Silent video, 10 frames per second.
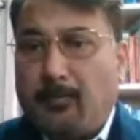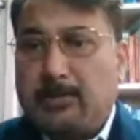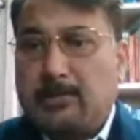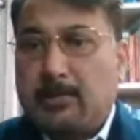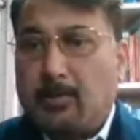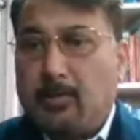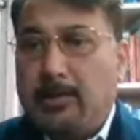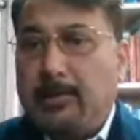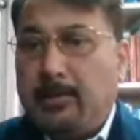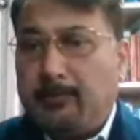which
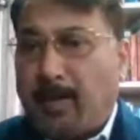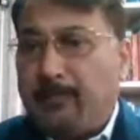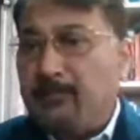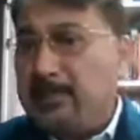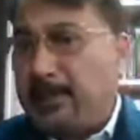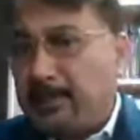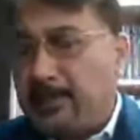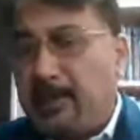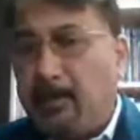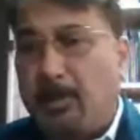only 5G can
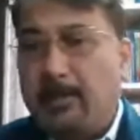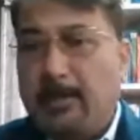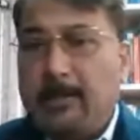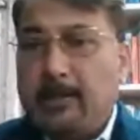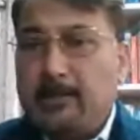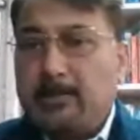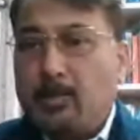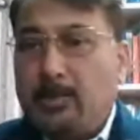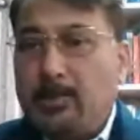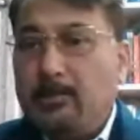enable, is
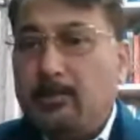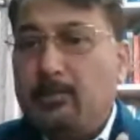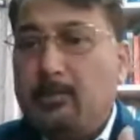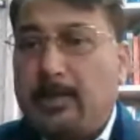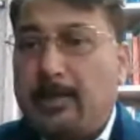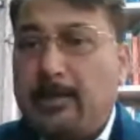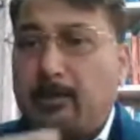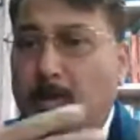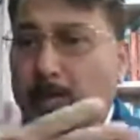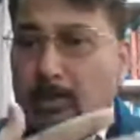going to
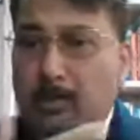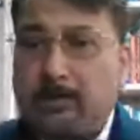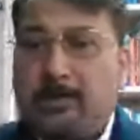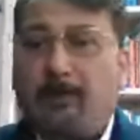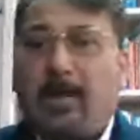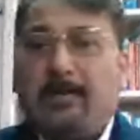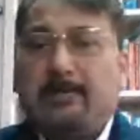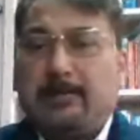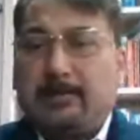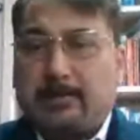connect all the
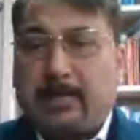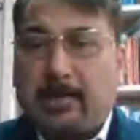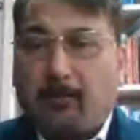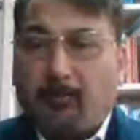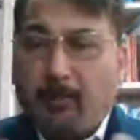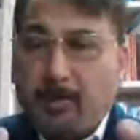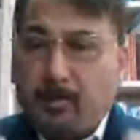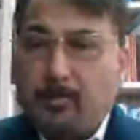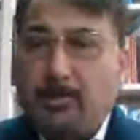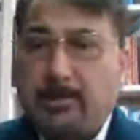devices that
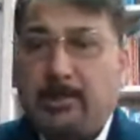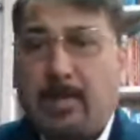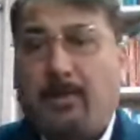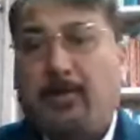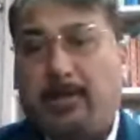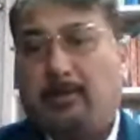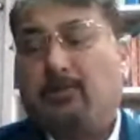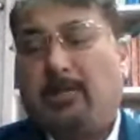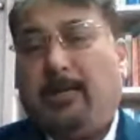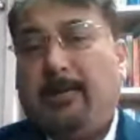we use in our day
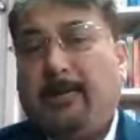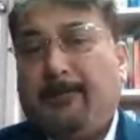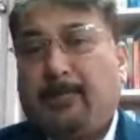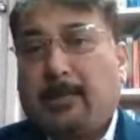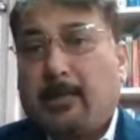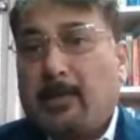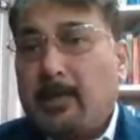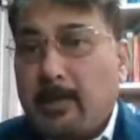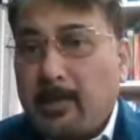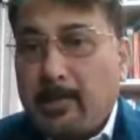to day
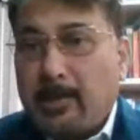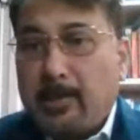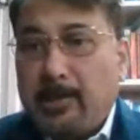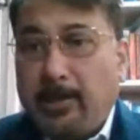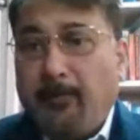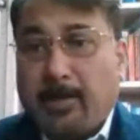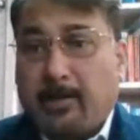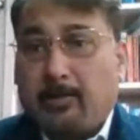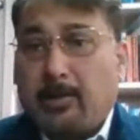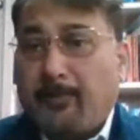
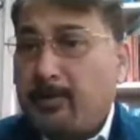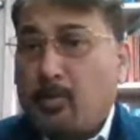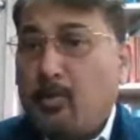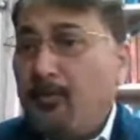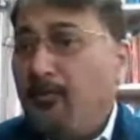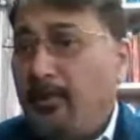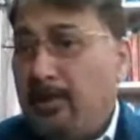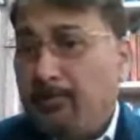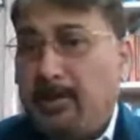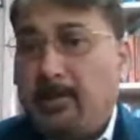living. Our home
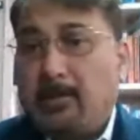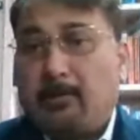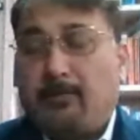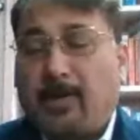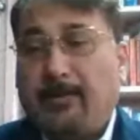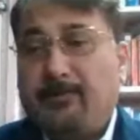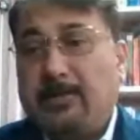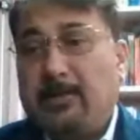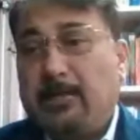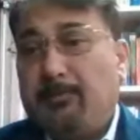will be
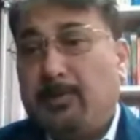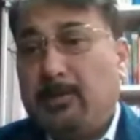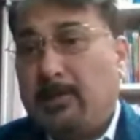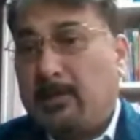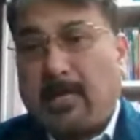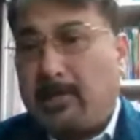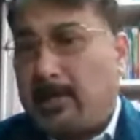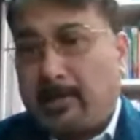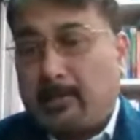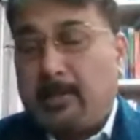5G enabled,
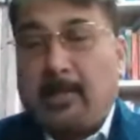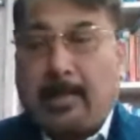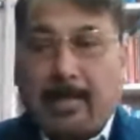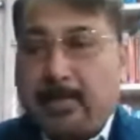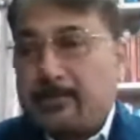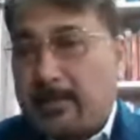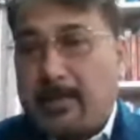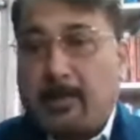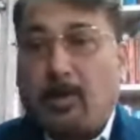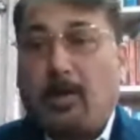like Alexa
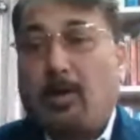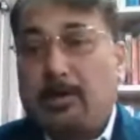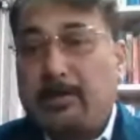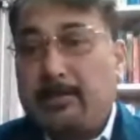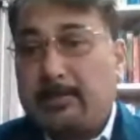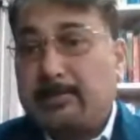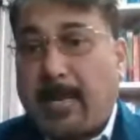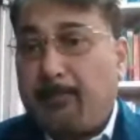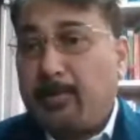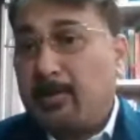and all. Already it has
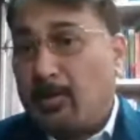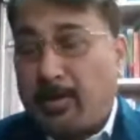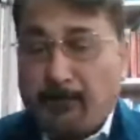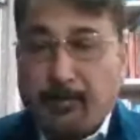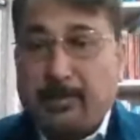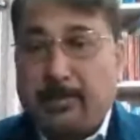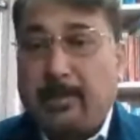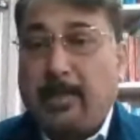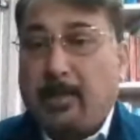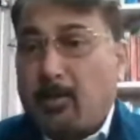happened now.
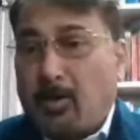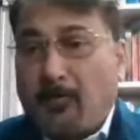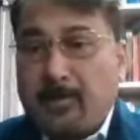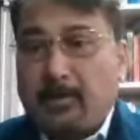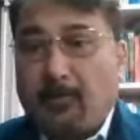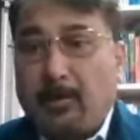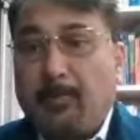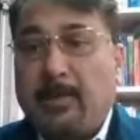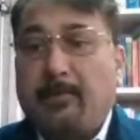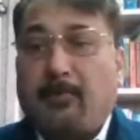Everything, office will
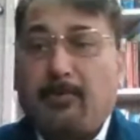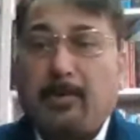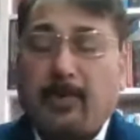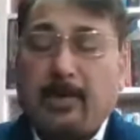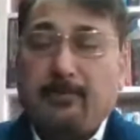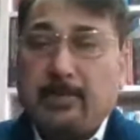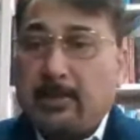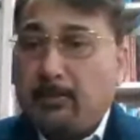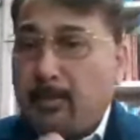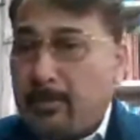be 5G
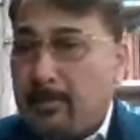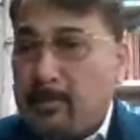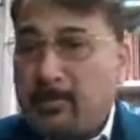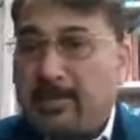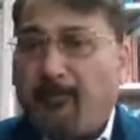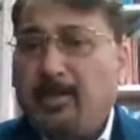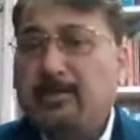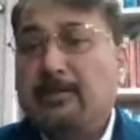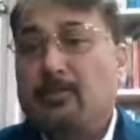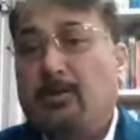enabled. Your
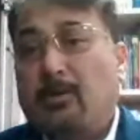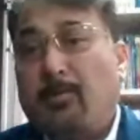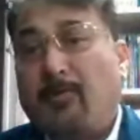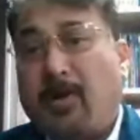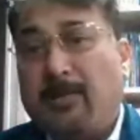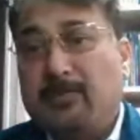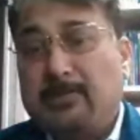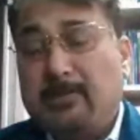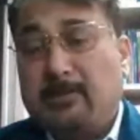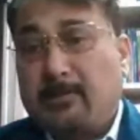defense is going to be
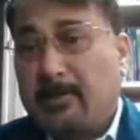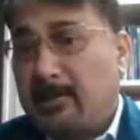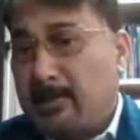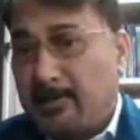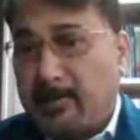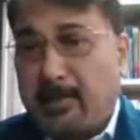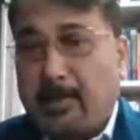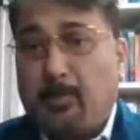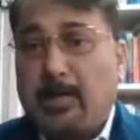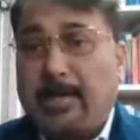5G
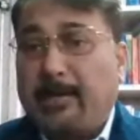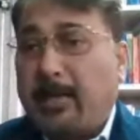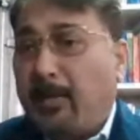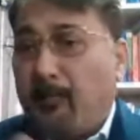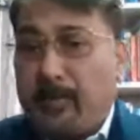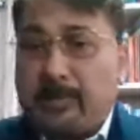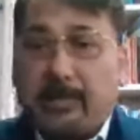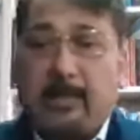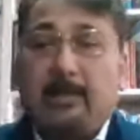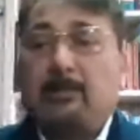enabled, and
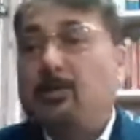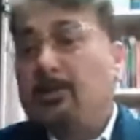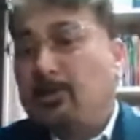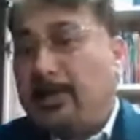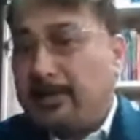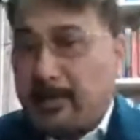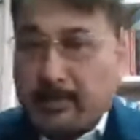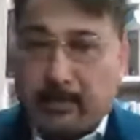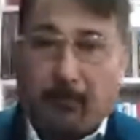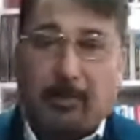everything is going to get
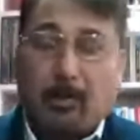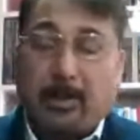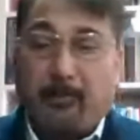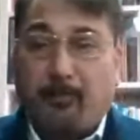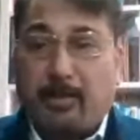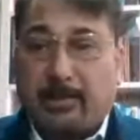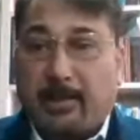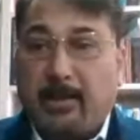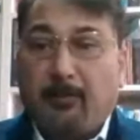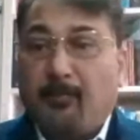connected with
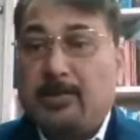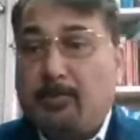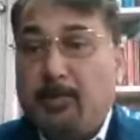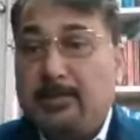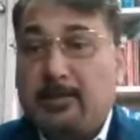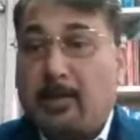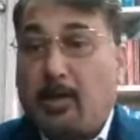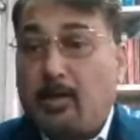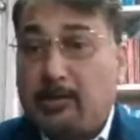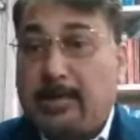everything. Which means
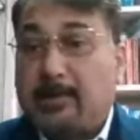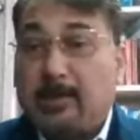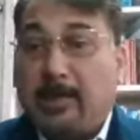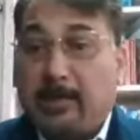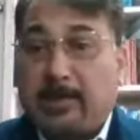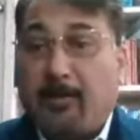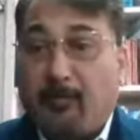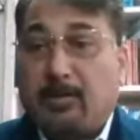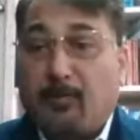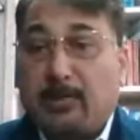now that data
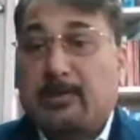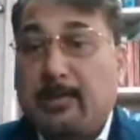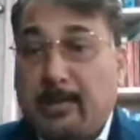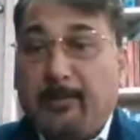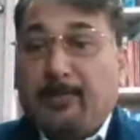which was